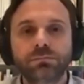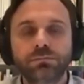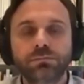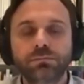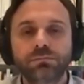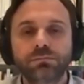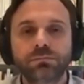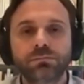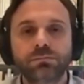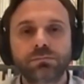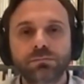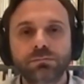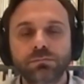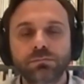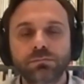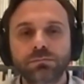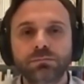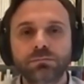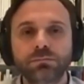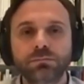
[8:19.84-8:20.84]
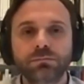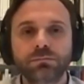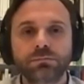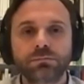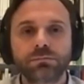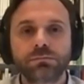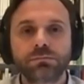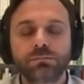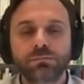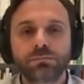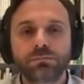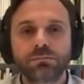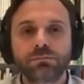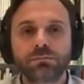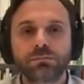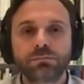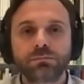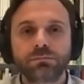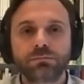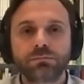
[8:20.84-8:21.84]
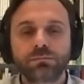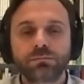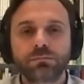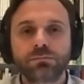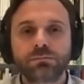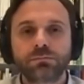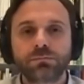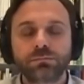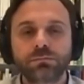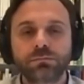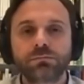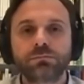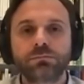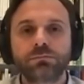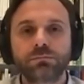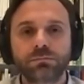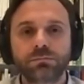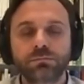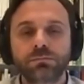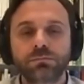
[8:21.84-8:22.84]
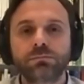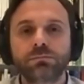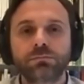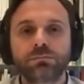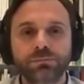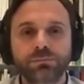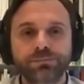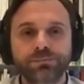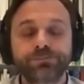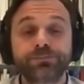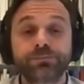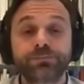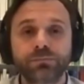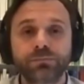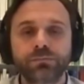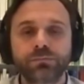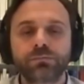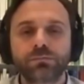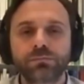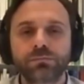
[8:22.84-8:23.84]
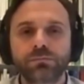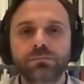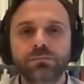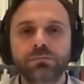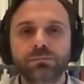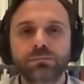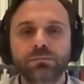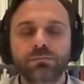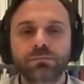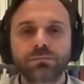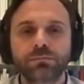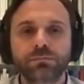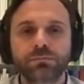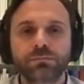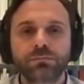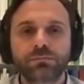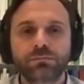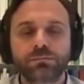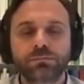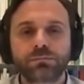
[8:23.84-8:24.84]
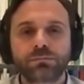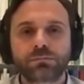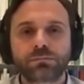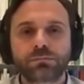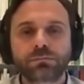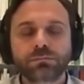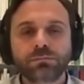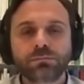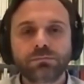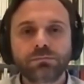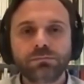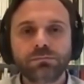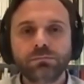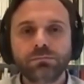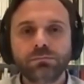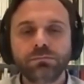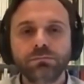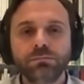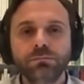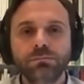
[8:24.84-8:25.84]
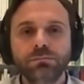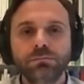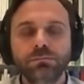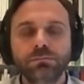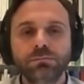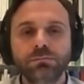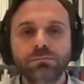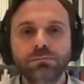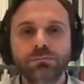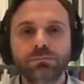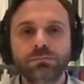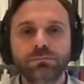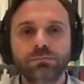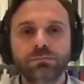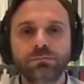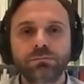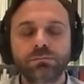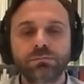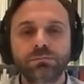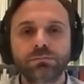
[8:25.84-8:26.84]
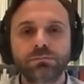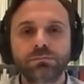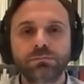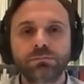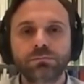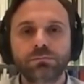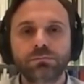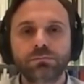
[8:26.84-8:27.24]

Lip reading: (not speaking)